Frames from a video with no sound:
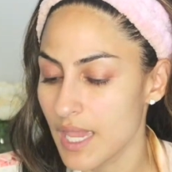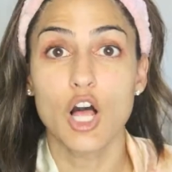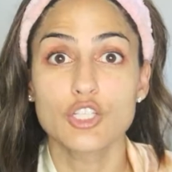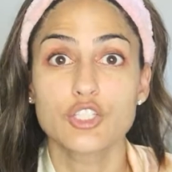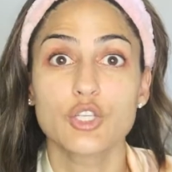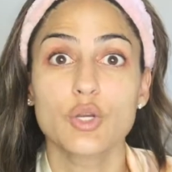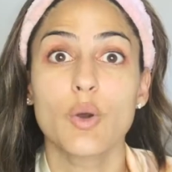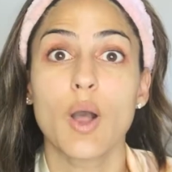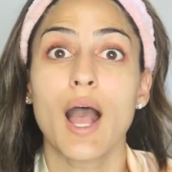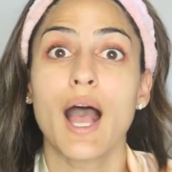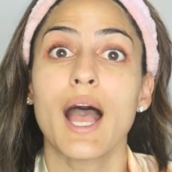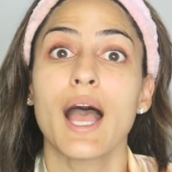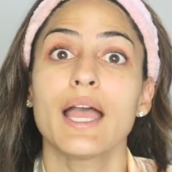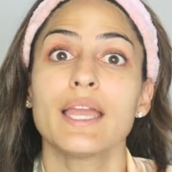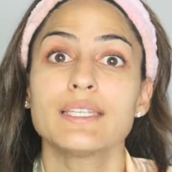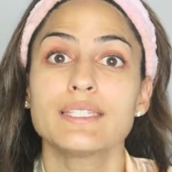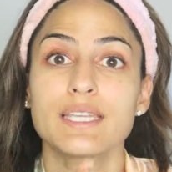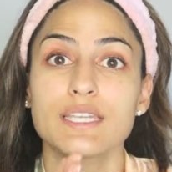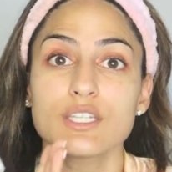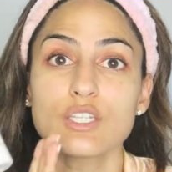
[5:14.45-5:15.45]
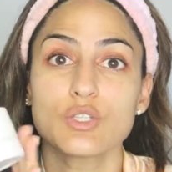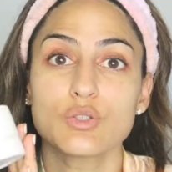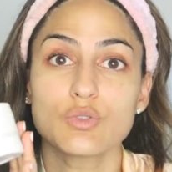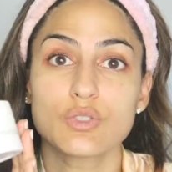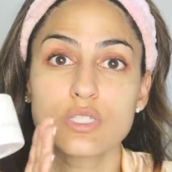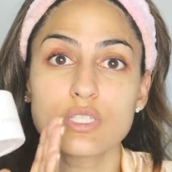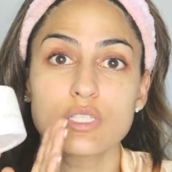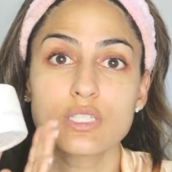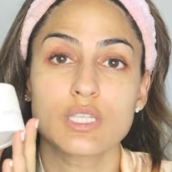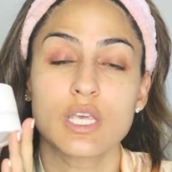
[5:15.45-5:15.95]
Also, I tend to use
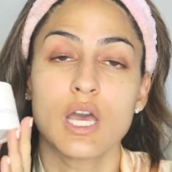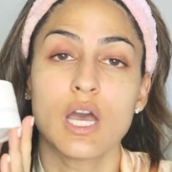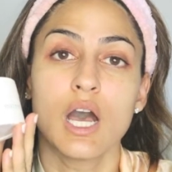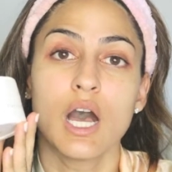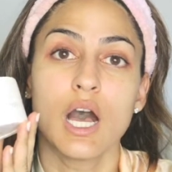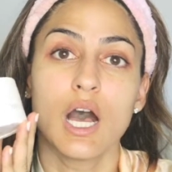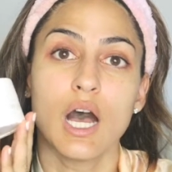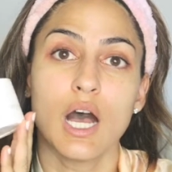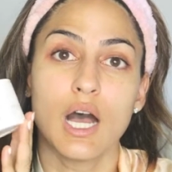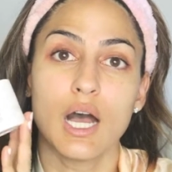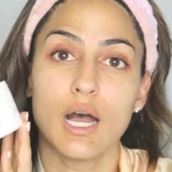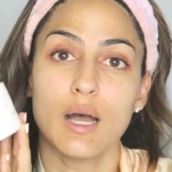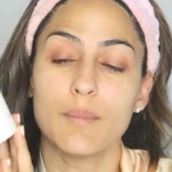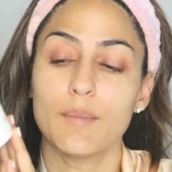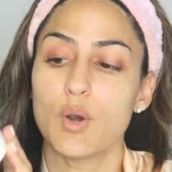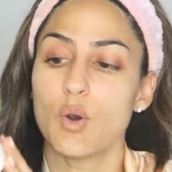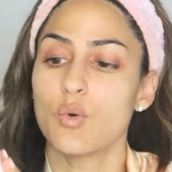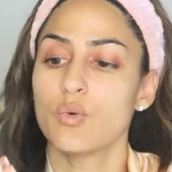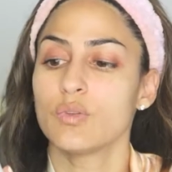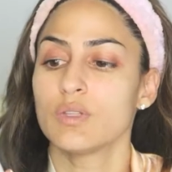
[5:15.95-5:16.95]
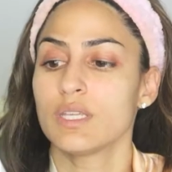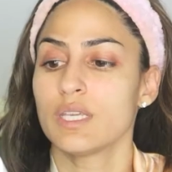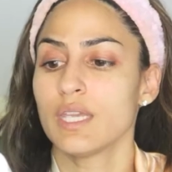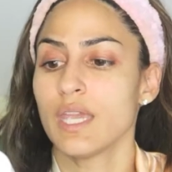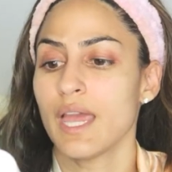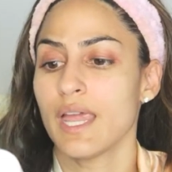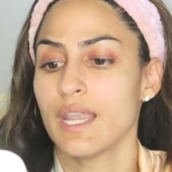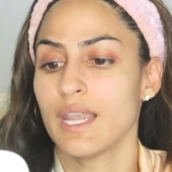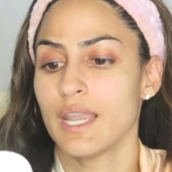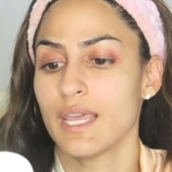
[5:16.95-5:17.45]
this
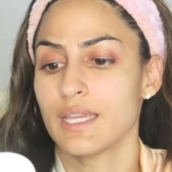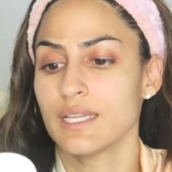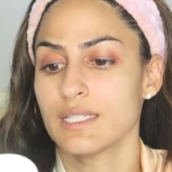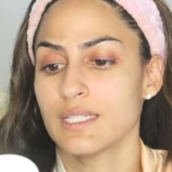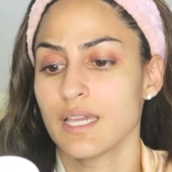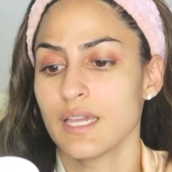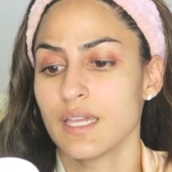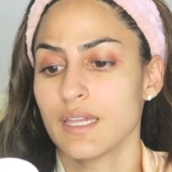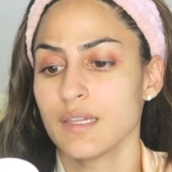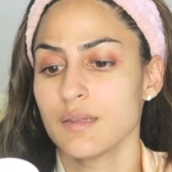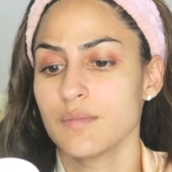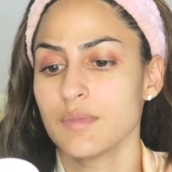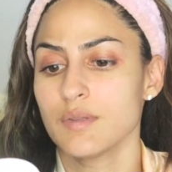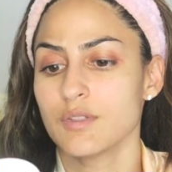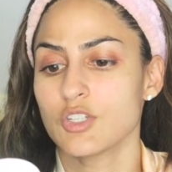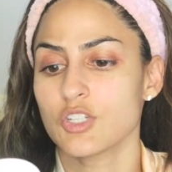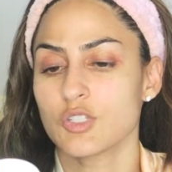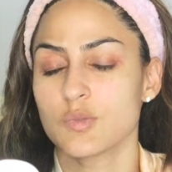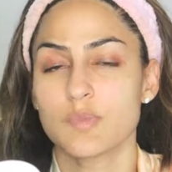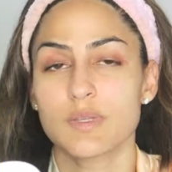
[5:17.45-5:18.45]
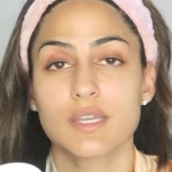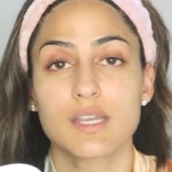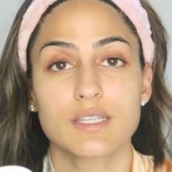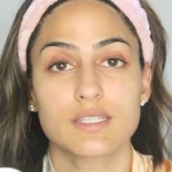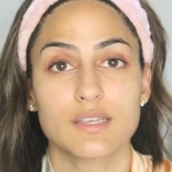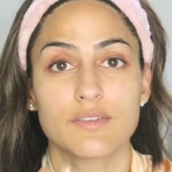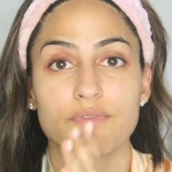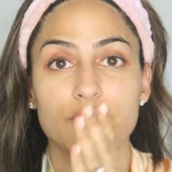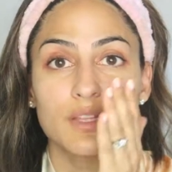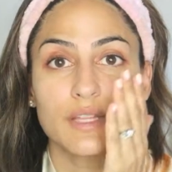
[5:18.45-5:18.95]
only at nighttime, just
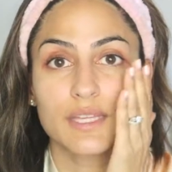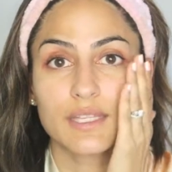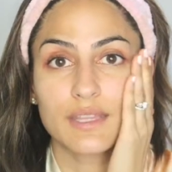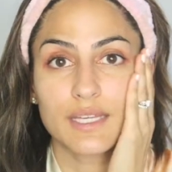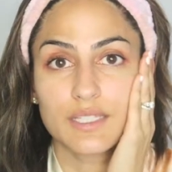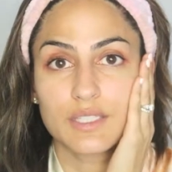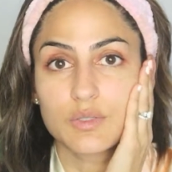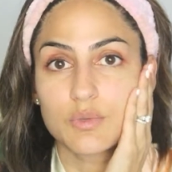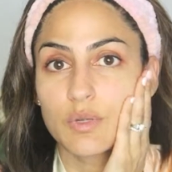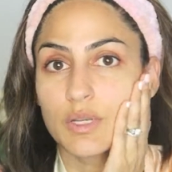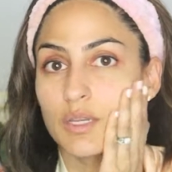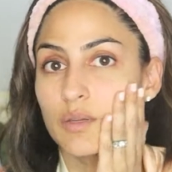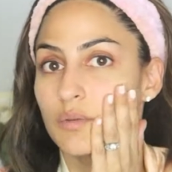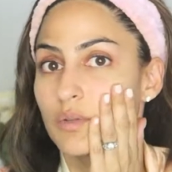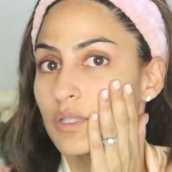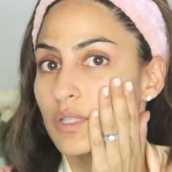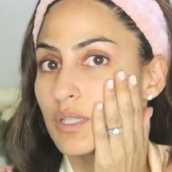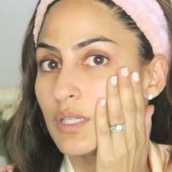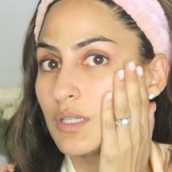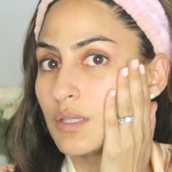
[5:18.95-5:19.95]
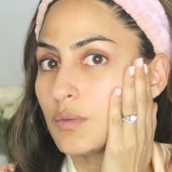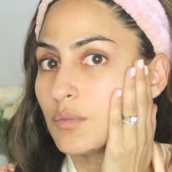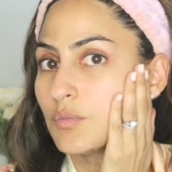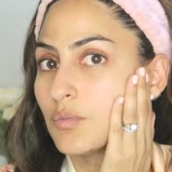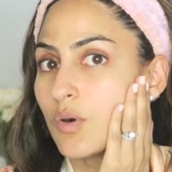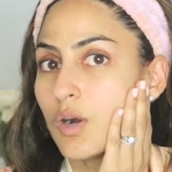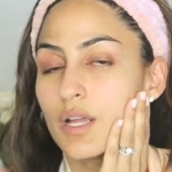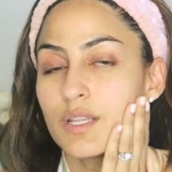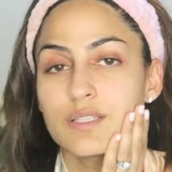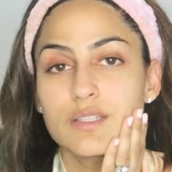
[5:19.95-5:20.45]
because I feel like that's when I really
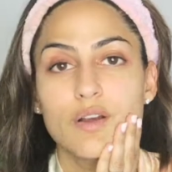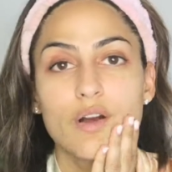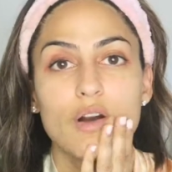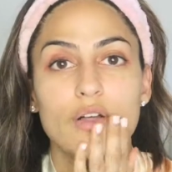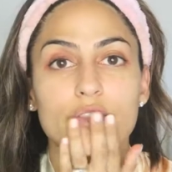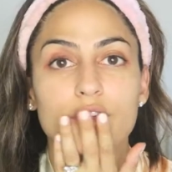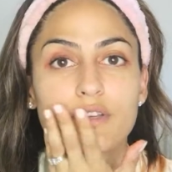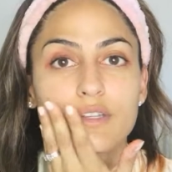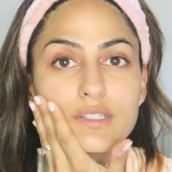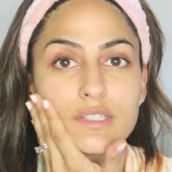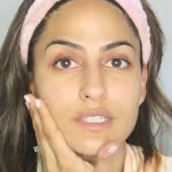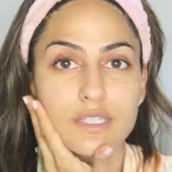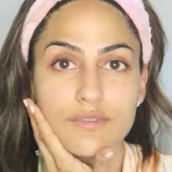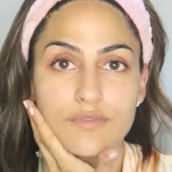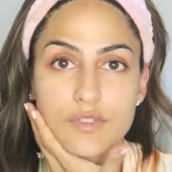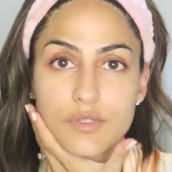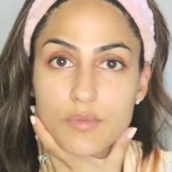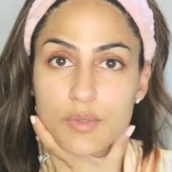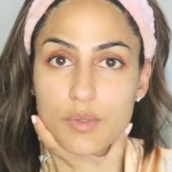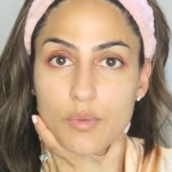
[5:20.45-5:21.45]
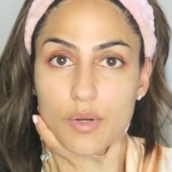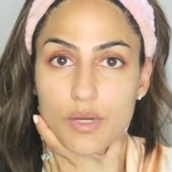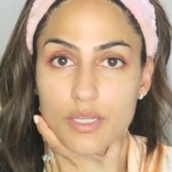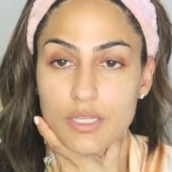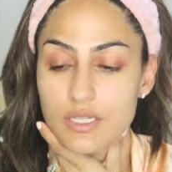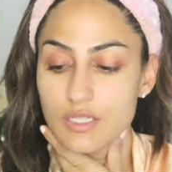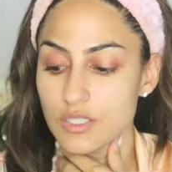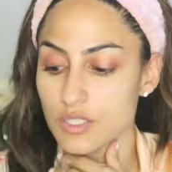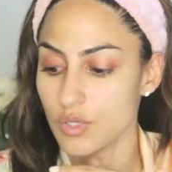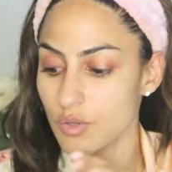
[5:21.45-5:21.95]
want all the good stuff to be
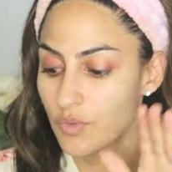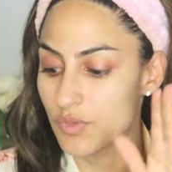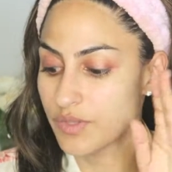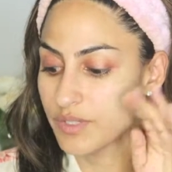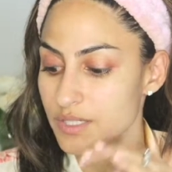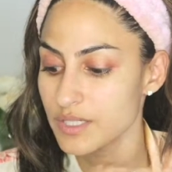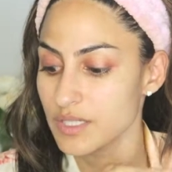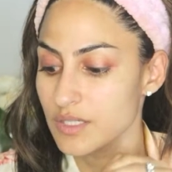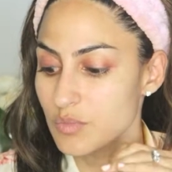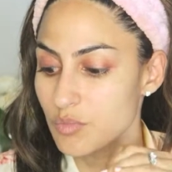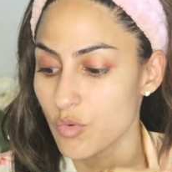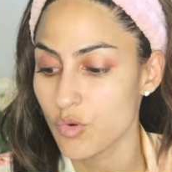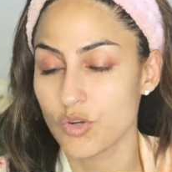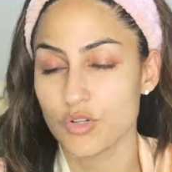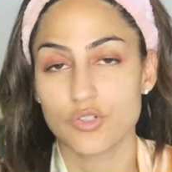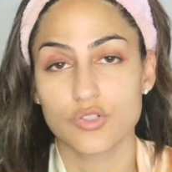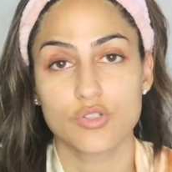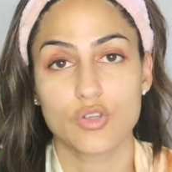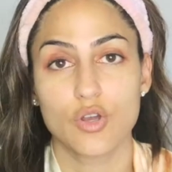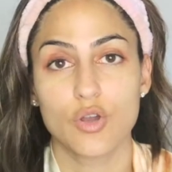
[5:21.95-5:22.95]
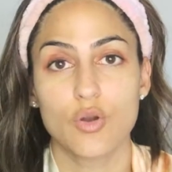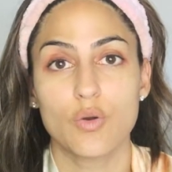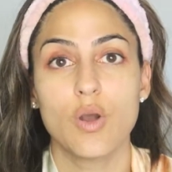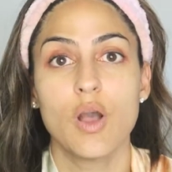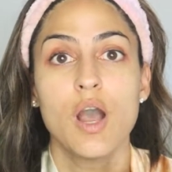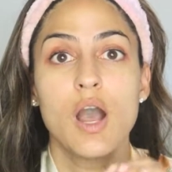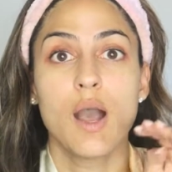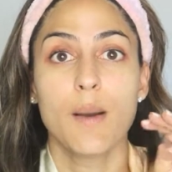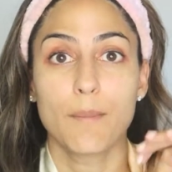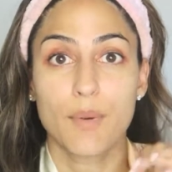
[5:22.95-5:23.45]
working. So this is more
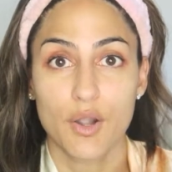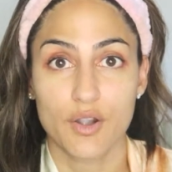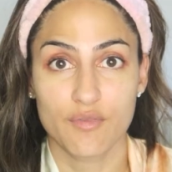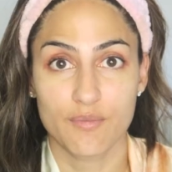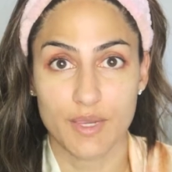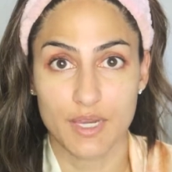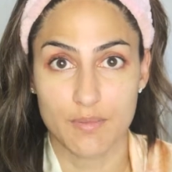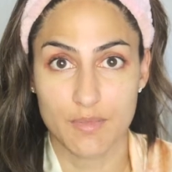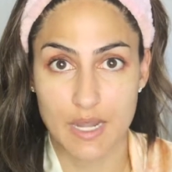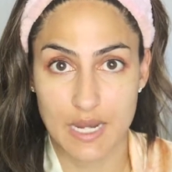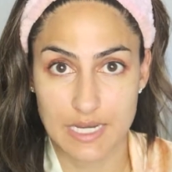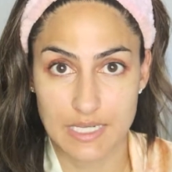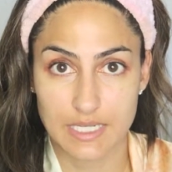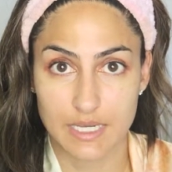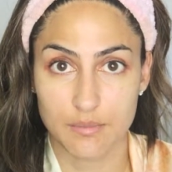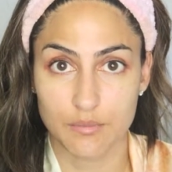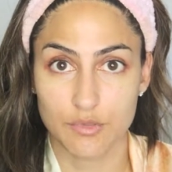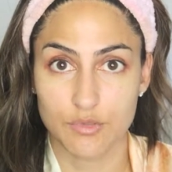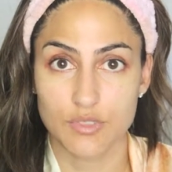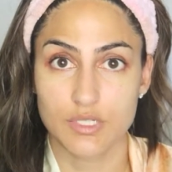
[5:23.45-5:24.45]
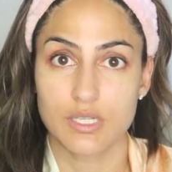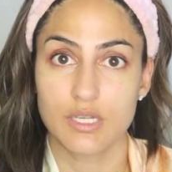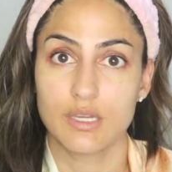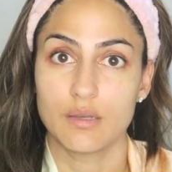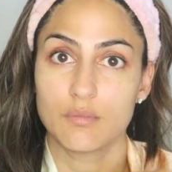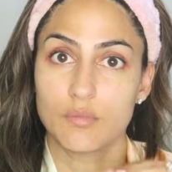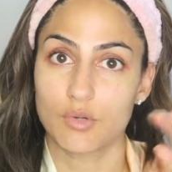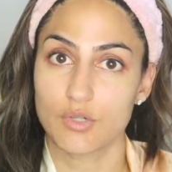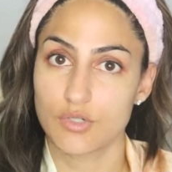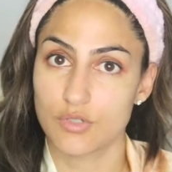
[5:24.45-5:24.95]
so part of my nighttime
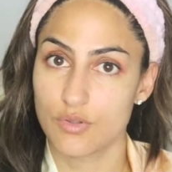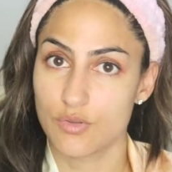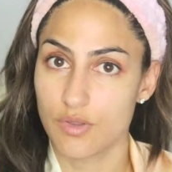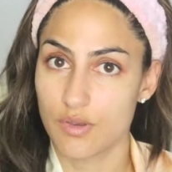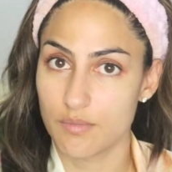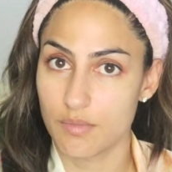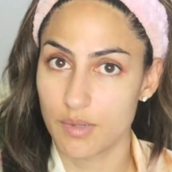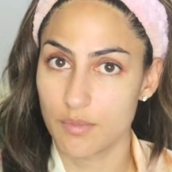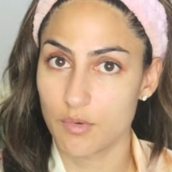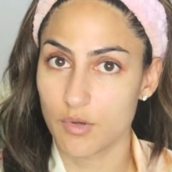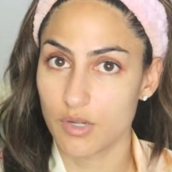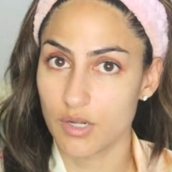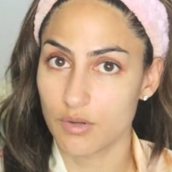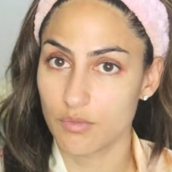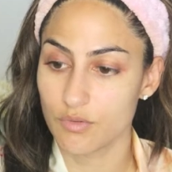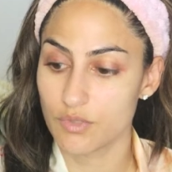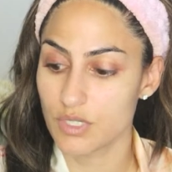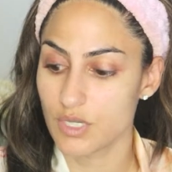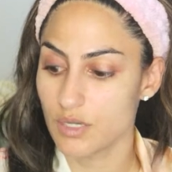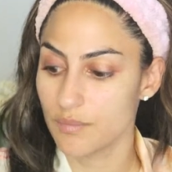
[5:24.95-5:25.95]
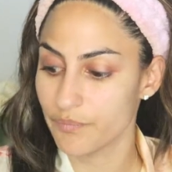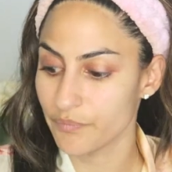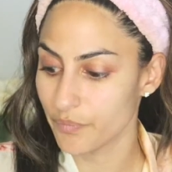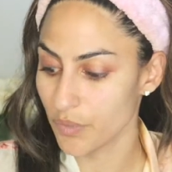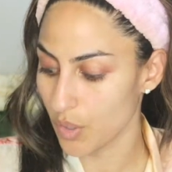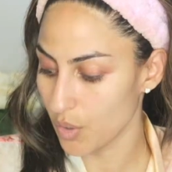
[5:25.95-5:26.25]
routine, more so than my morning routine.